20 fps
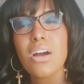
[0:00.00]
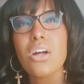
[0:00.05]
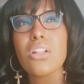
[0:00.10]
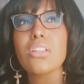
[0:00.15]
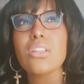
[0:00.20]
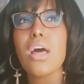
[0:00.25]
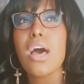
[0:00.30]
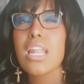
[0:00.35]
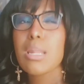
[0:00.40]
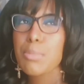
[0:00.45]
A
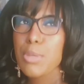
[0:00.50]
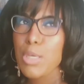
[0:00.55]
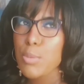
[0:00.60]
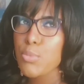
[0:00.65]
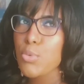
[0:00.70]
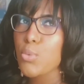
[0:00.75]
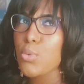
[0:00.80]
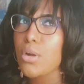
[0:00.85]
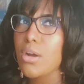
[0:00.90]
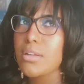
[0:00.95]
lot of
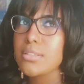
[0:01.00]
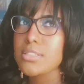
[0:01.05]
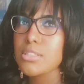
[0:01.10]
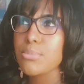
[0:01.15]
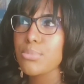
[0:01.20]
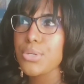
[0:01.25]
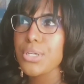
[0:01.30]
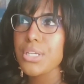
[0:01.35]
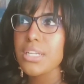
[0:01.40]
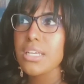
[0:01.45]
people were on
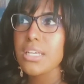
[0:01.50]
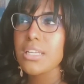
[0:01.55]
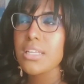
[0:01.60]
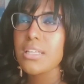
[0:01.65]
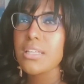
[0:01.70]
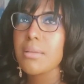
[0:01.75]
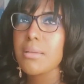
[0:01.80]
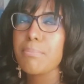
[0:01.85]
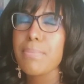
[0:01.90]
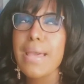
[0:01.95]
Sabrina.
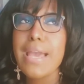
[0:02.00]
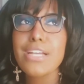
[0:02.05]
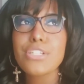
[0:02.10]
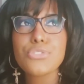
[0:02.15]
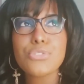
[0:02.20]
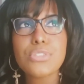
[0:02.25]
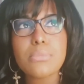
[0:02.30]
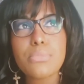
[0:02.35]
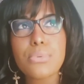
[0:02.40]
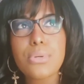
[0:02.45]

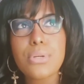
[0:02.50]
Backstreet